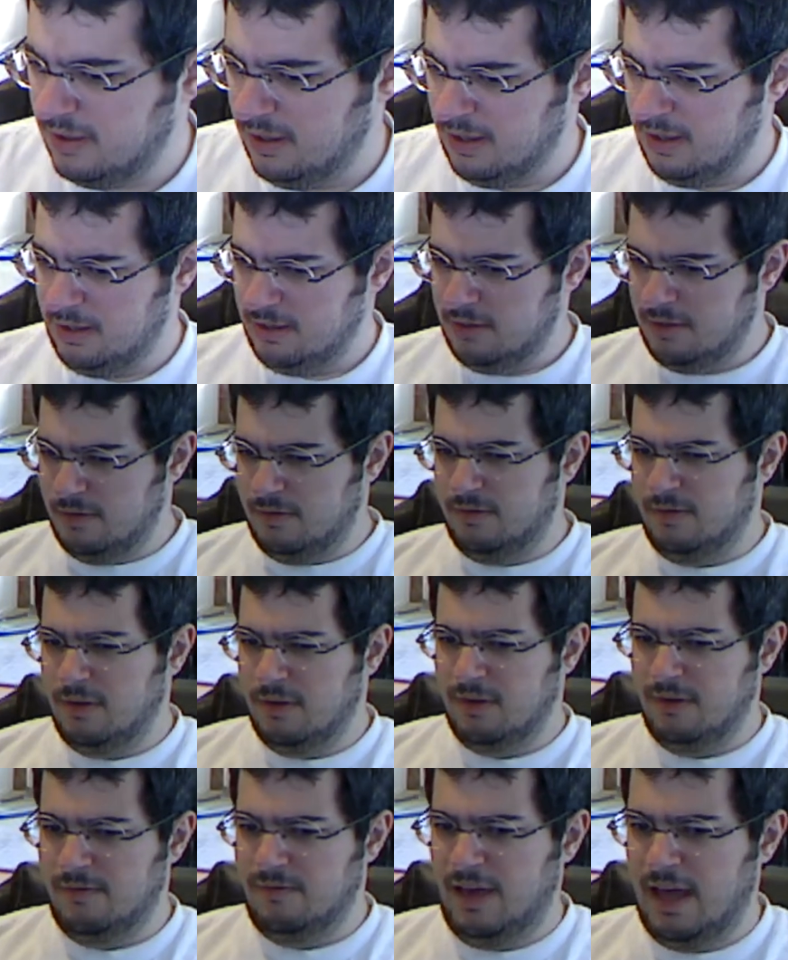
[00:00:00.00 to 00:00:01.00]
the new
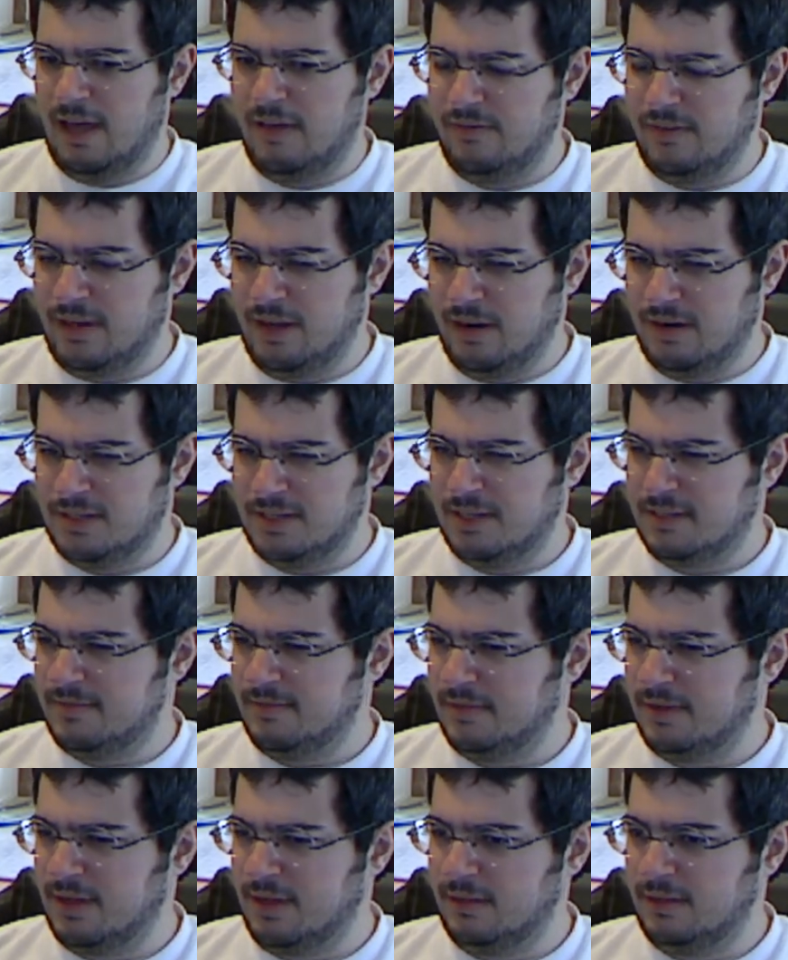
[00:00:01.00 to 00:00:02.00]
Valve VR
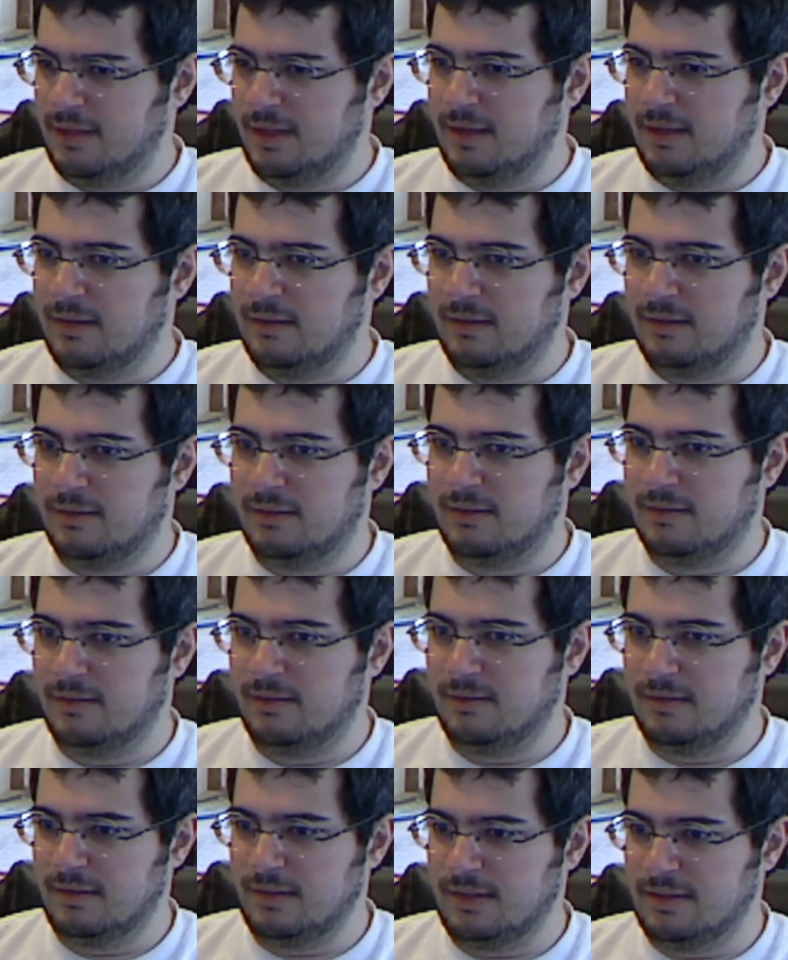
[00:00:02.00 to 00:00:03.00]
system called,
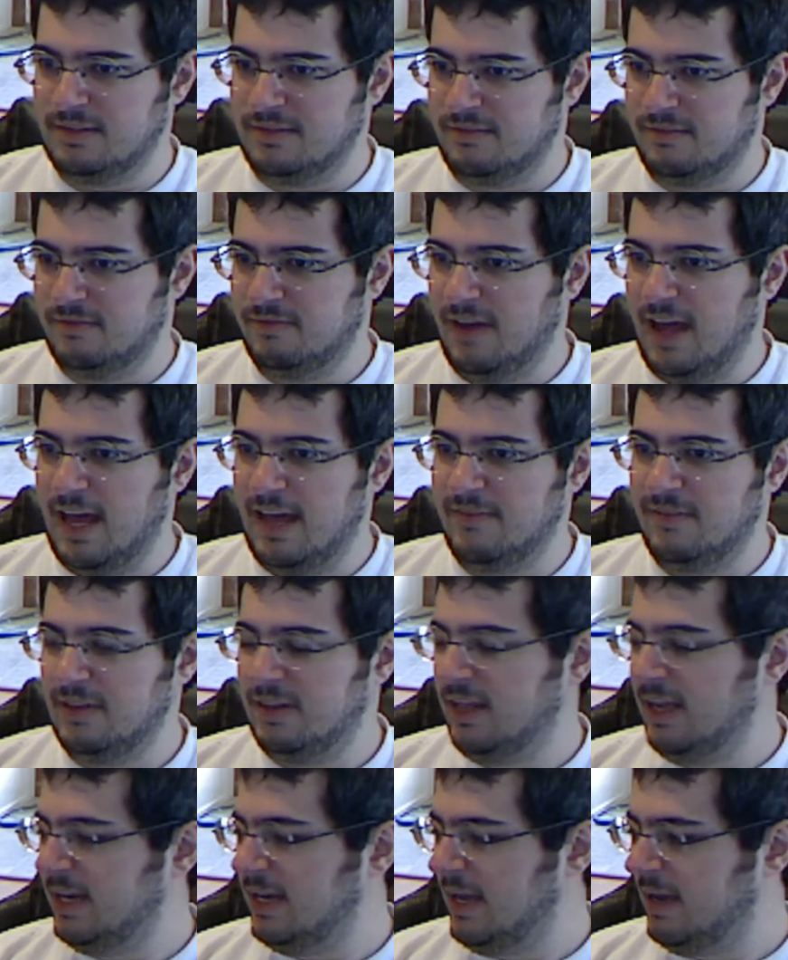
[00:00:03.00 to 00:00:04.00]
there's Vive
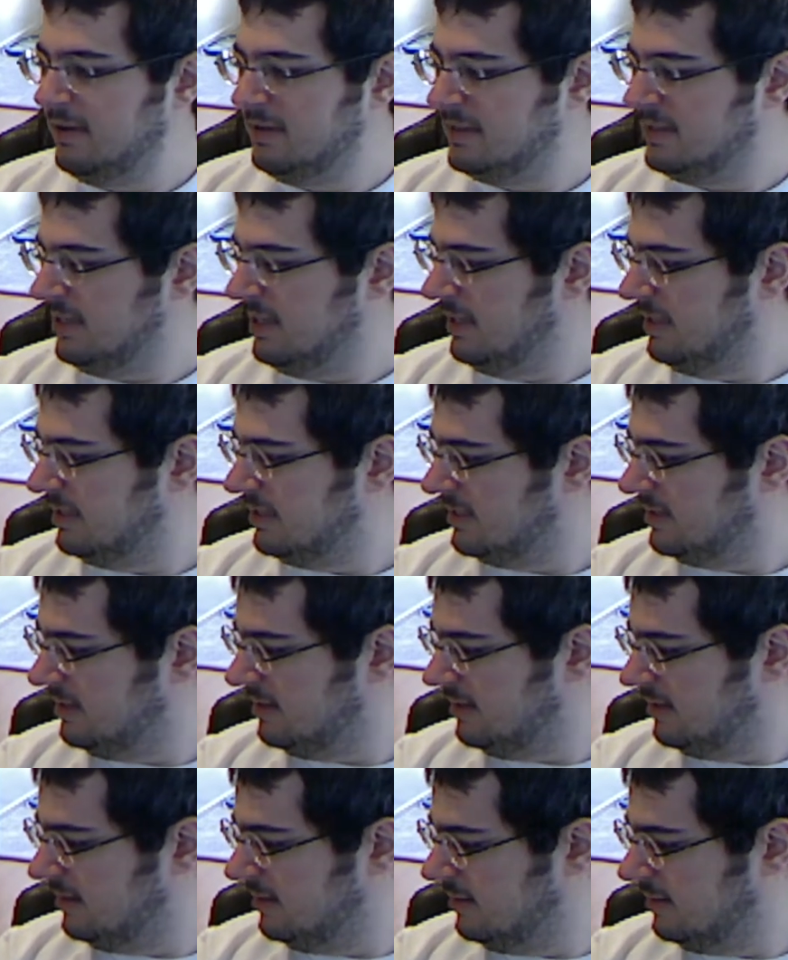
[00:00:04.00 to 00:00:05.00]
and Lighthouse, and it's
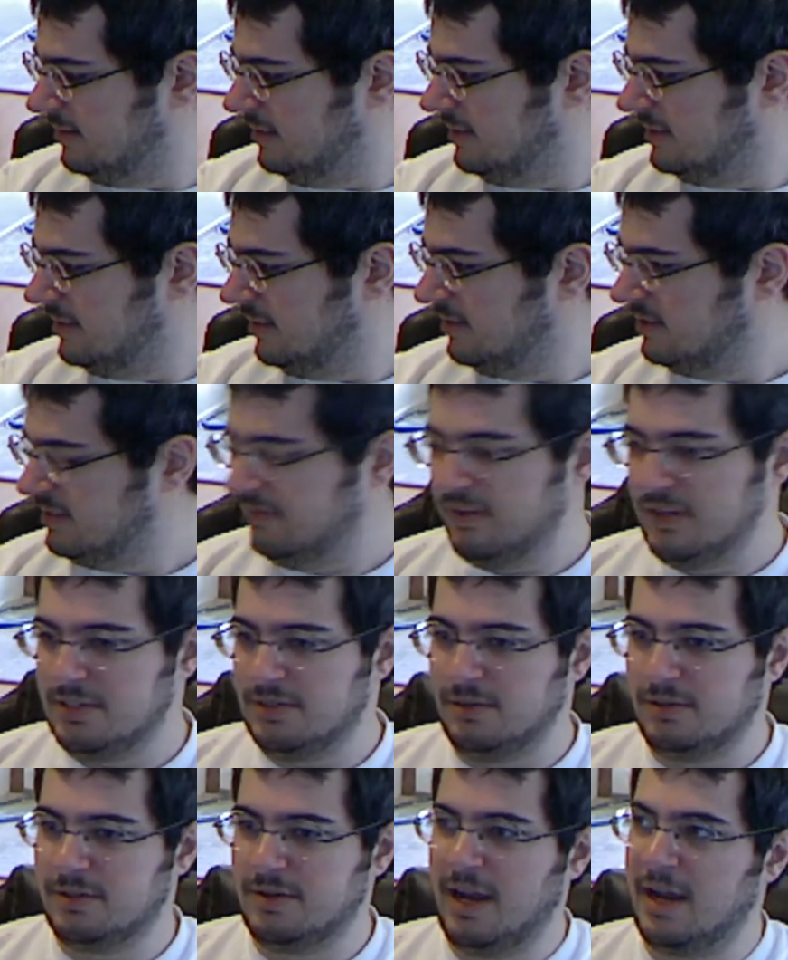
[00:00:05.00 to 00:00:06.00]
these series of
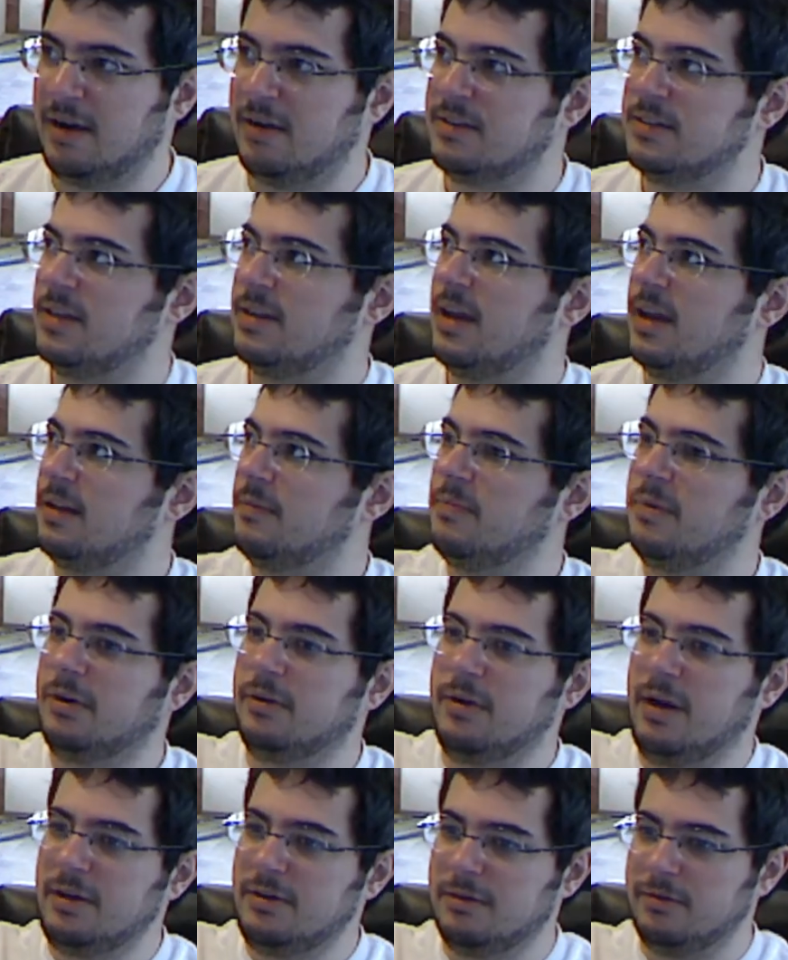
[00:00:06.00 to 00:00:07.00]
visual trackers they kind of put
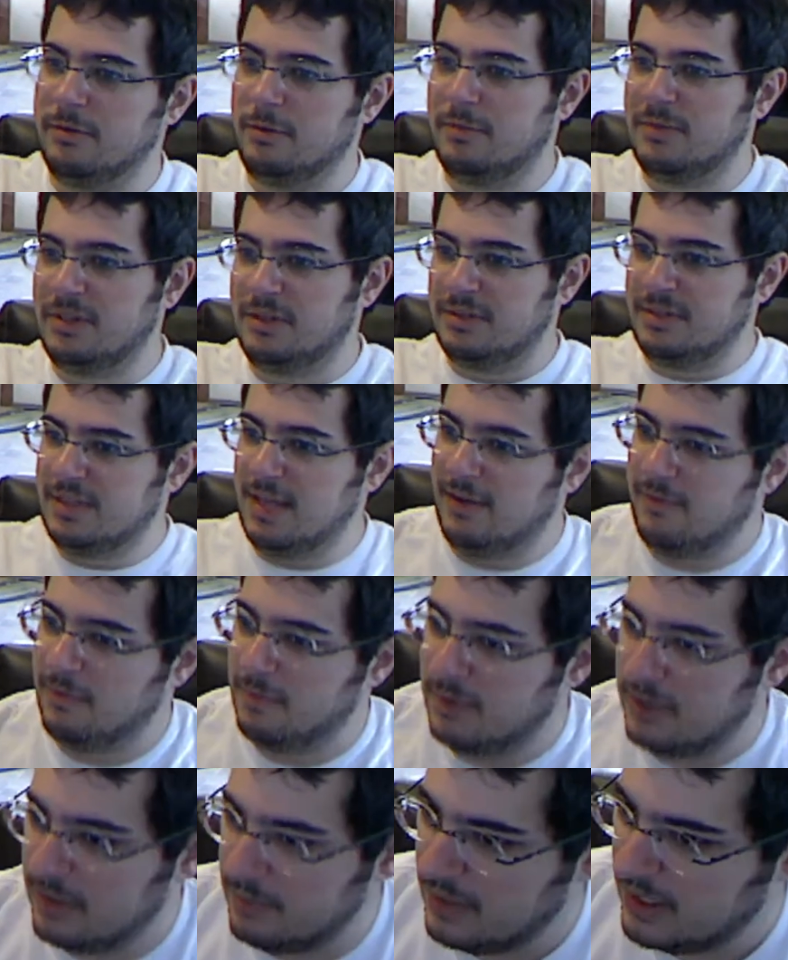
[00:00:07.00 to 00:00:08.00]
around your room, and you see I have
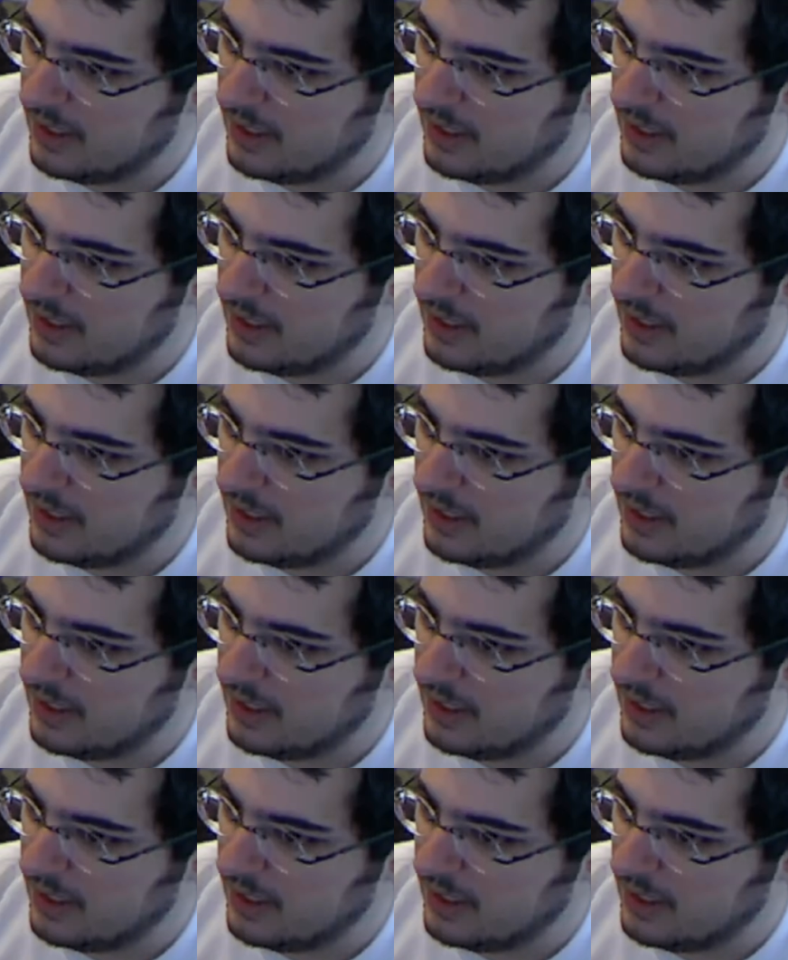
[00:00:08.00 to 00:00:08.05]
a pretty